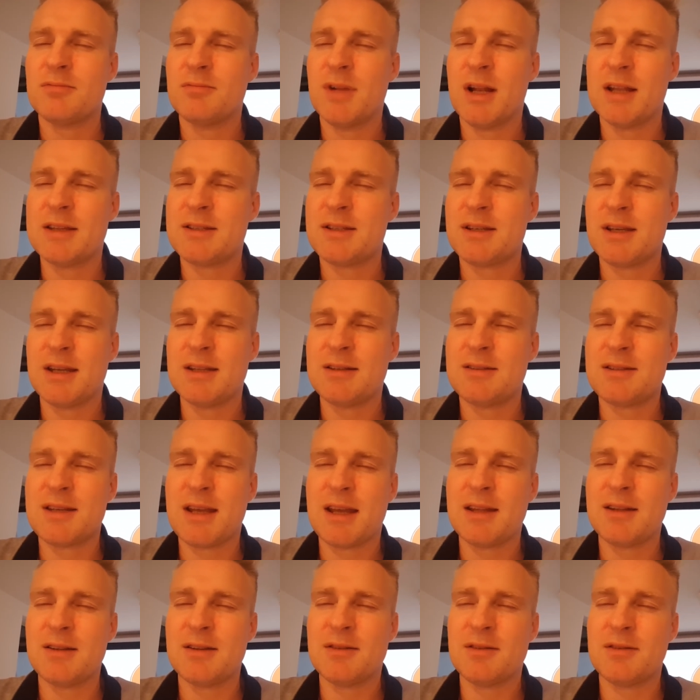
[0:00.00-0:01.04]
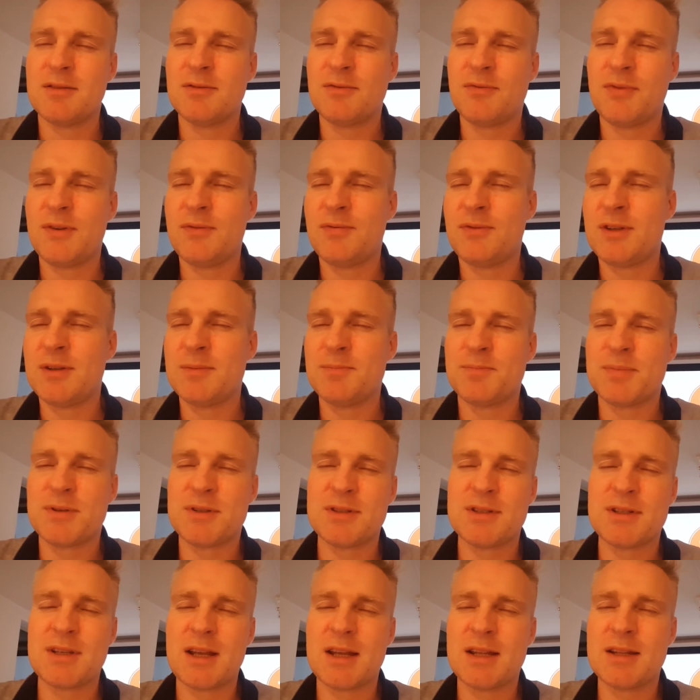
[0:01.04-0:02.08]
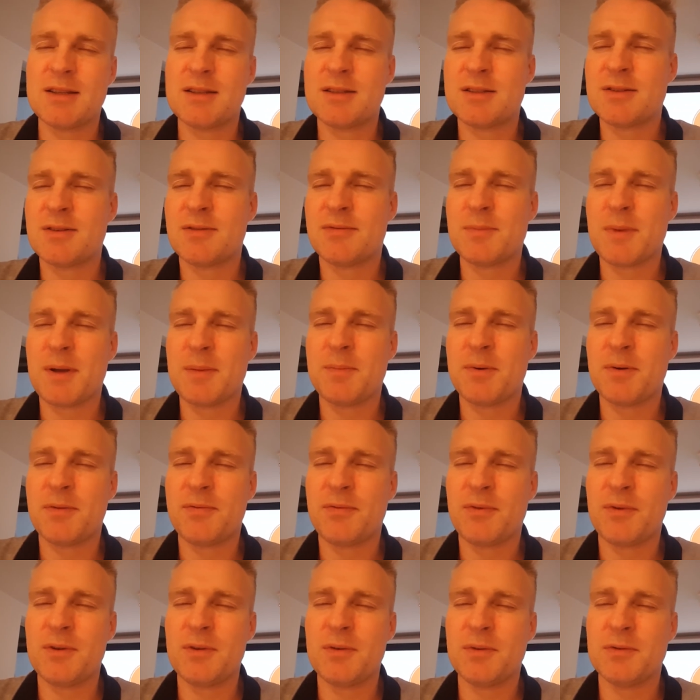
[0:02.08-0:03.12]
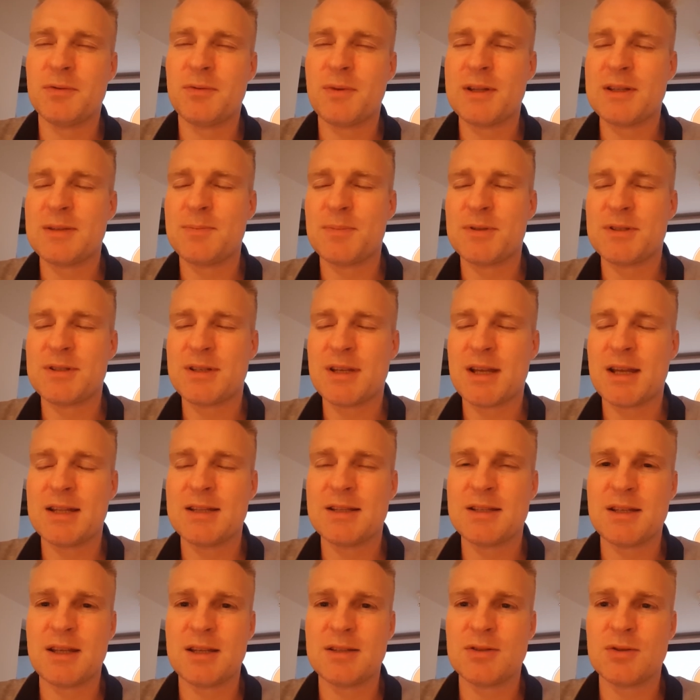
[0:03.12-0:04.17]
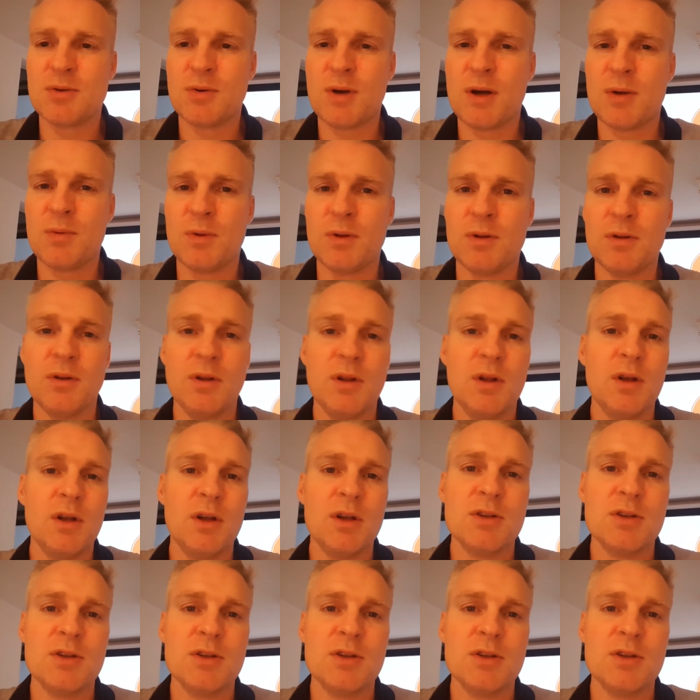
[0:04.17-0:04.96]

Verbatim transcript: let's say 10 15% of my portfolio 20% and so i will